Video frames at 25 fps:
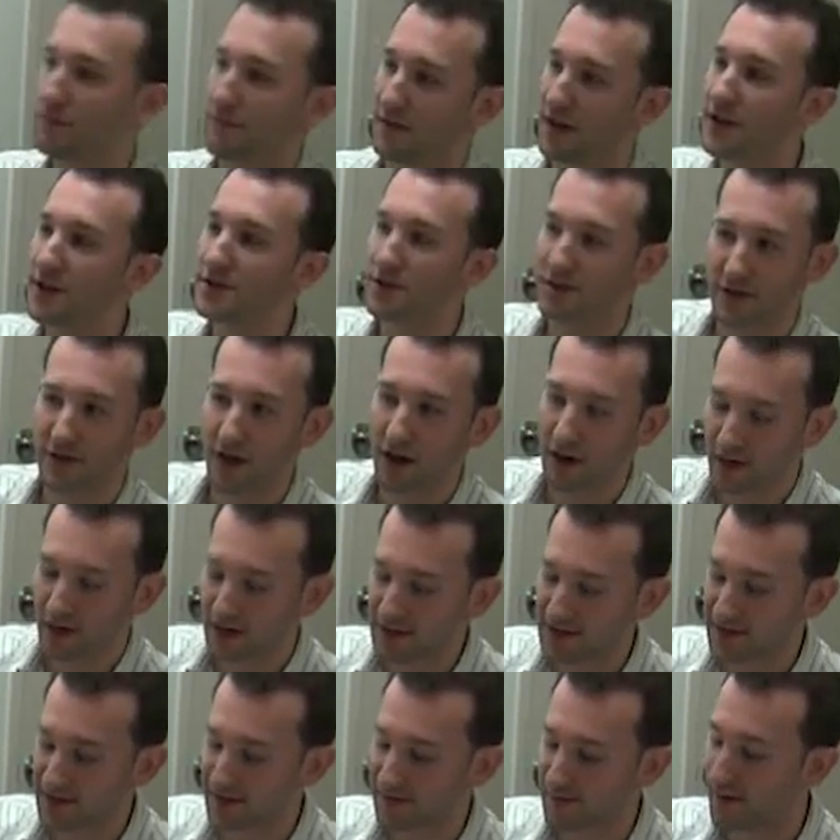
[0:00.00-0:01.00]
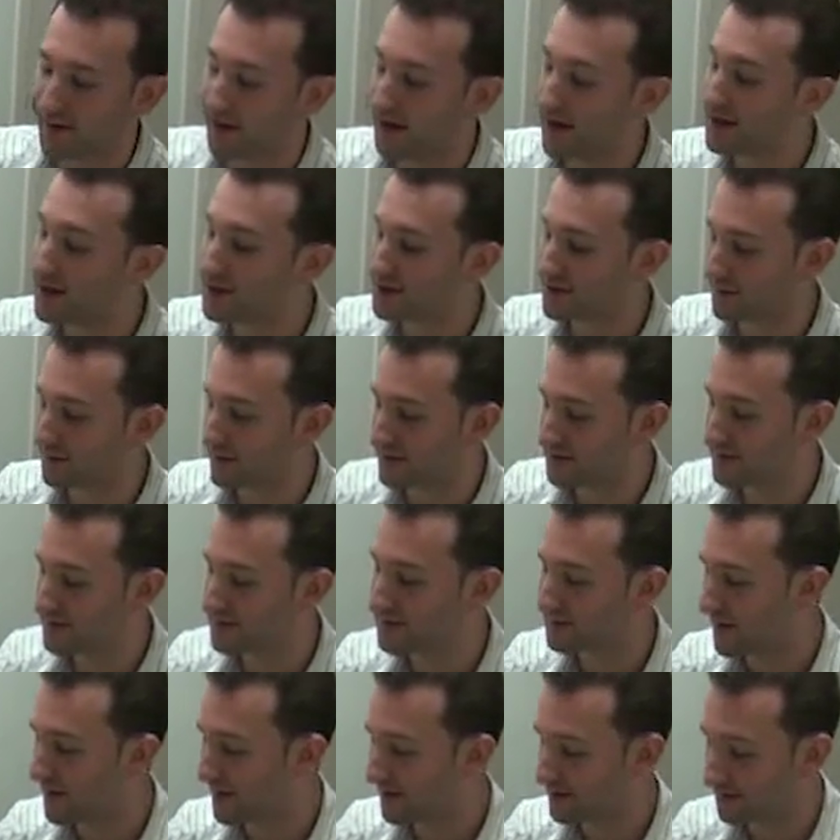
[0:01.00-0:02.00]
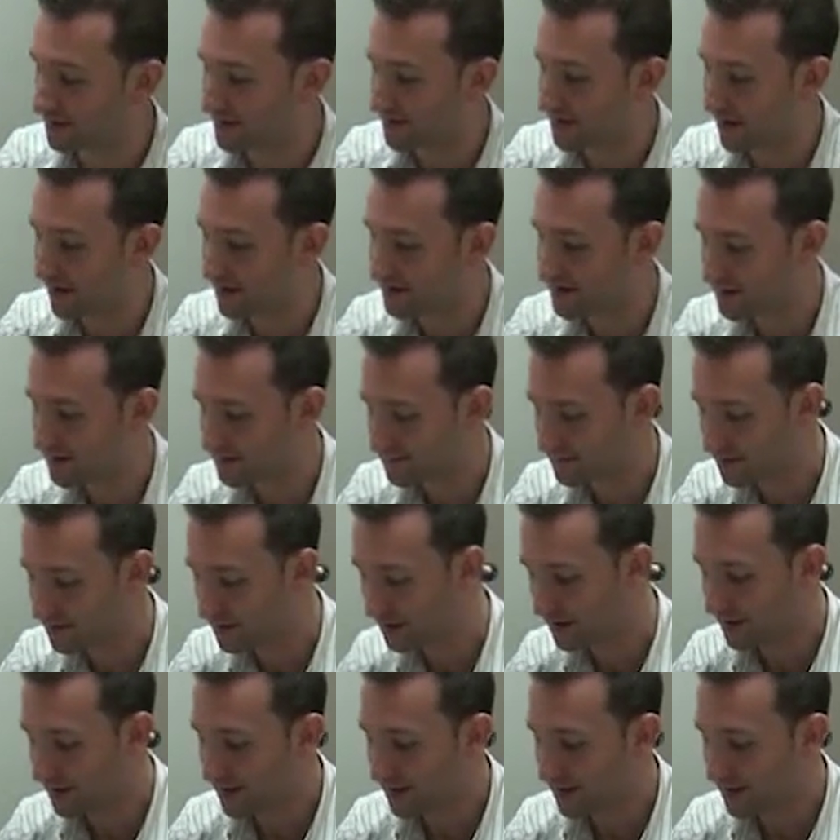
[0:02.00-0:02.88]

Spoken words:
let you go because of financial reasons, make you redundant,